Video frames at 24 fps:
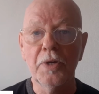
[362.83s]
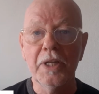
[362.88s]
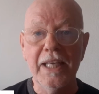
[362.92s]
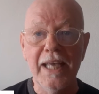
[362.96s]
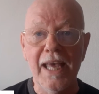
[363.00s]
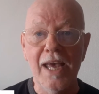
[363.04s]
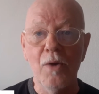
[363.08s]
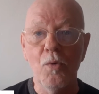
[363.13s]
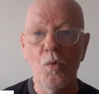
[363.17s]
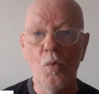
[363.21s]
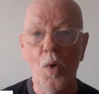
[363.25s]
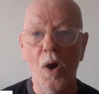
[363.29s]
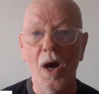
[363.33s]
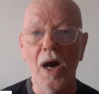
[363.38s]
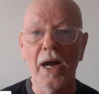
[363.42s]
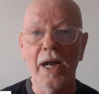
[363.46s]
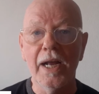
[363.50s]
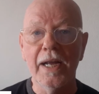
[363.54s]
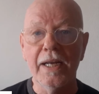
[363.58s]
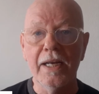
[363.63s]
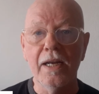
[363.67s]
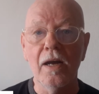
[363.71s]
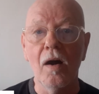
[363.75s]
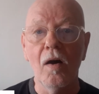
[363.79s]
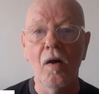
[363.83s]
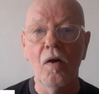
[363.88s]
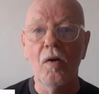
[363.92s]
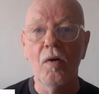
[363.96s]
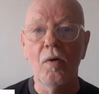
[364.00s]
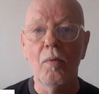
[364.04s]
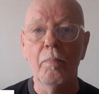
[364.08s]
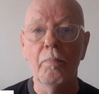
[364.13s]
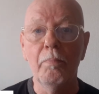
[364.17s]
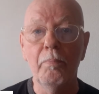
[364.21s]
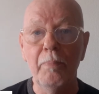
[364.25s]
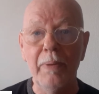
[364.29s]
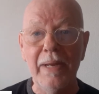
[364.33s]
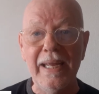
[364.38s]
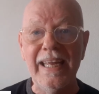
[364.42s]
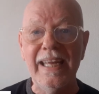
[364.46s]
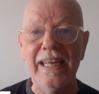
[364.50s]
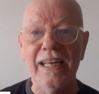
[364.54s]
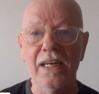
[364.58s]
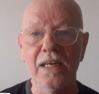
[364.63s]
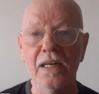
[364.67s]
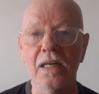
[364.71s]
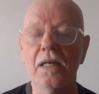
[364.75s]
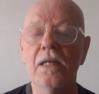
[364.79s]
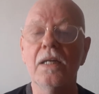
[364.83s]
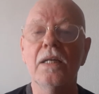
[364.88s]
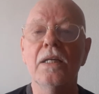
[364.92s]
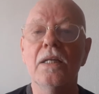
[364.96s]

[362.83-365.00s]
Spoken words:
get wine or beer.